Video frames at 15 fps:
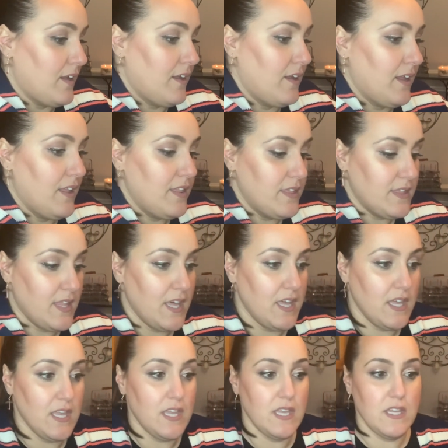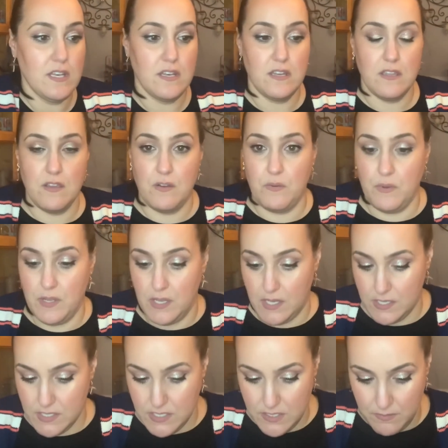And then we
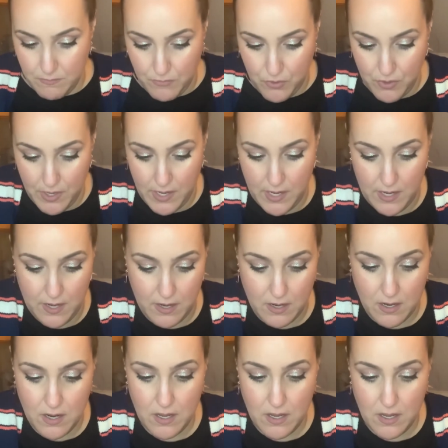got some more here.